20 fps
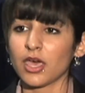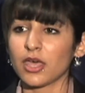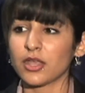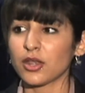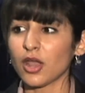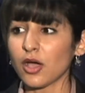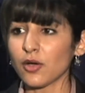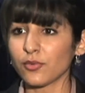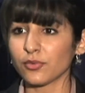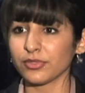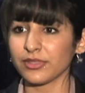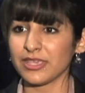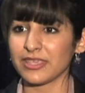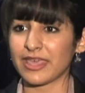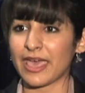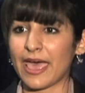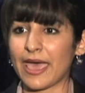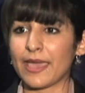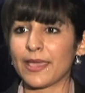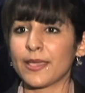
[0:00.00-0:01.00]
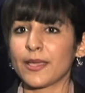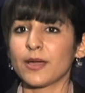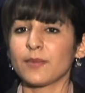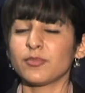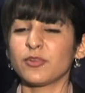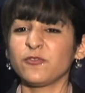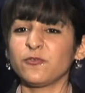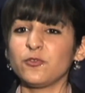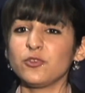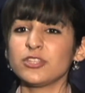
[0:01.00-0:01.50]
Not only that,
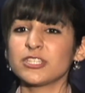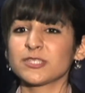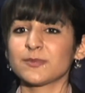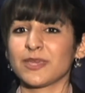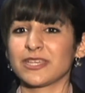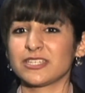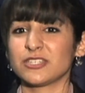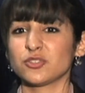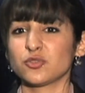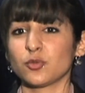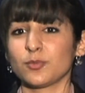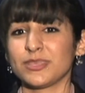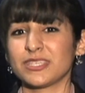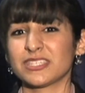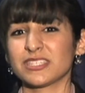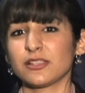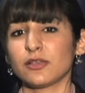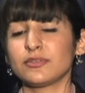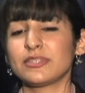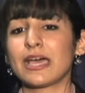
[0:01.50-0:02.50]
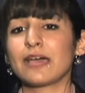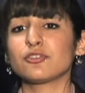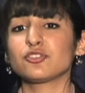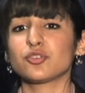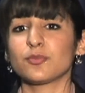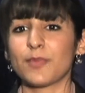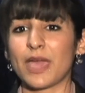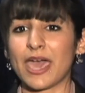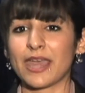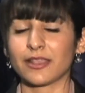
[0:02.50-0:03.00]
but food inspections will be slowed down
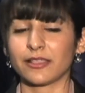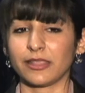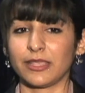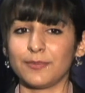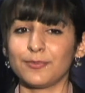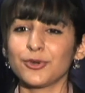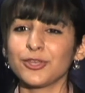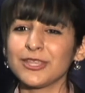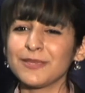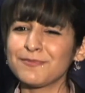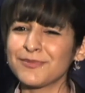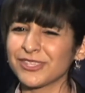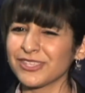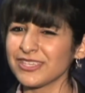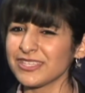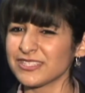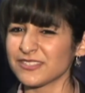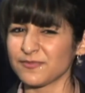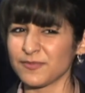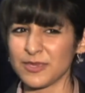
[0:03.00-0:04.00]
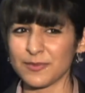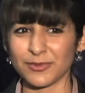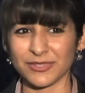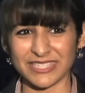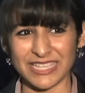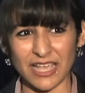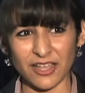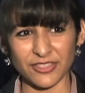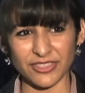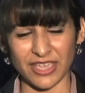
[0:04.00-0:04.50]
dramatically, putting millions of
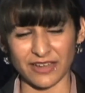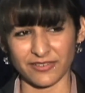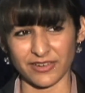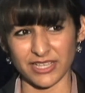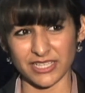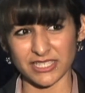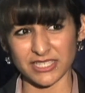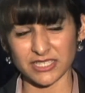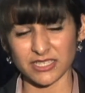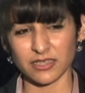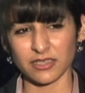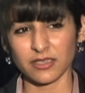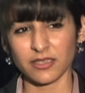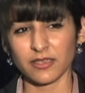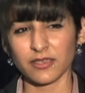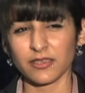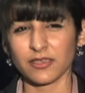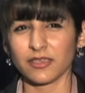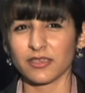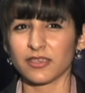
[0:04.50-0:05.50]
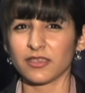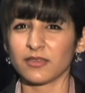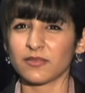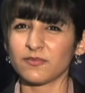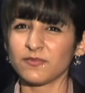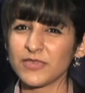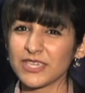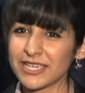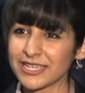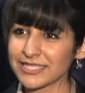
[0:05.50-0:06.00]
people's health at risk.
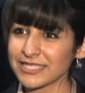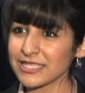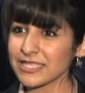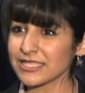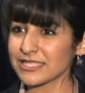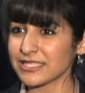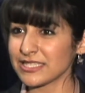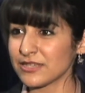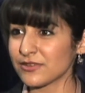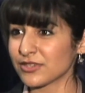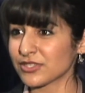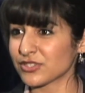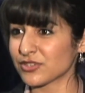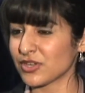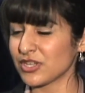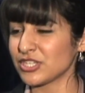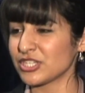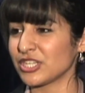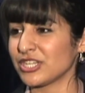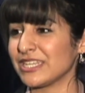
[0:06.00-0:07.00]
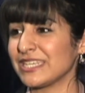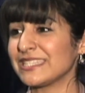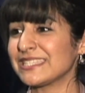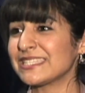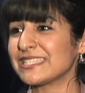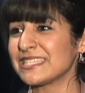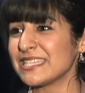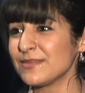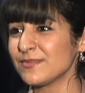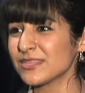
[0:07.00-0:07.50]
Because of this sequestration, it
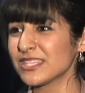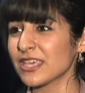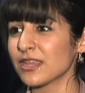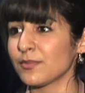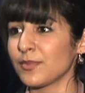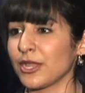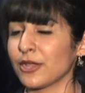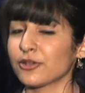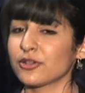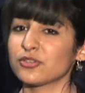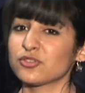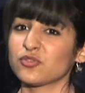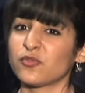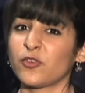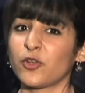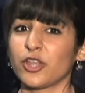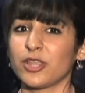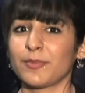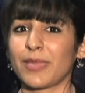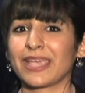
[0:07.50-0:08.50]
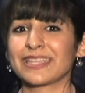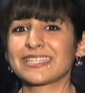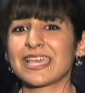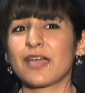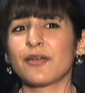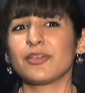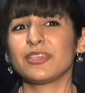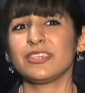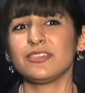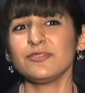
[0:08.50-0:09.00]
seems that America is reverting back to
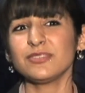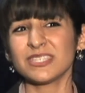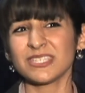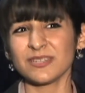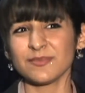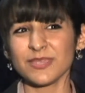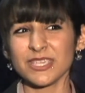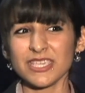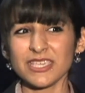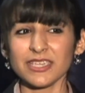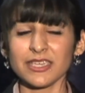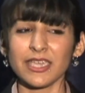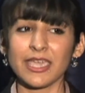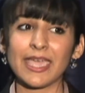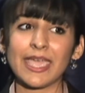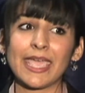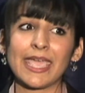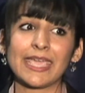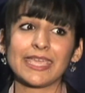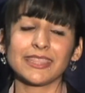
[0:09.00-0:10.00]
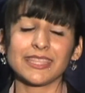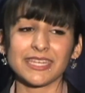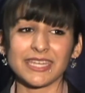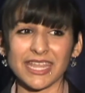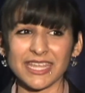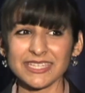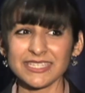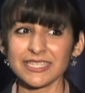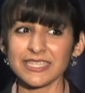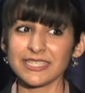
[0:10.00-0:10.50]
how it used to be in the
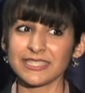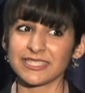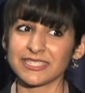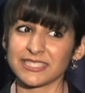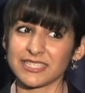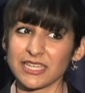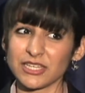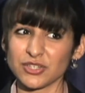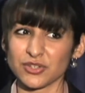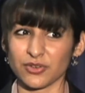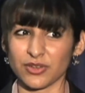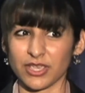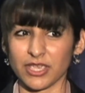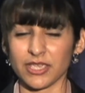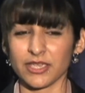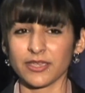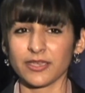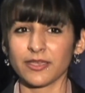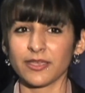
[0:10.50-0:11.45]
19th century.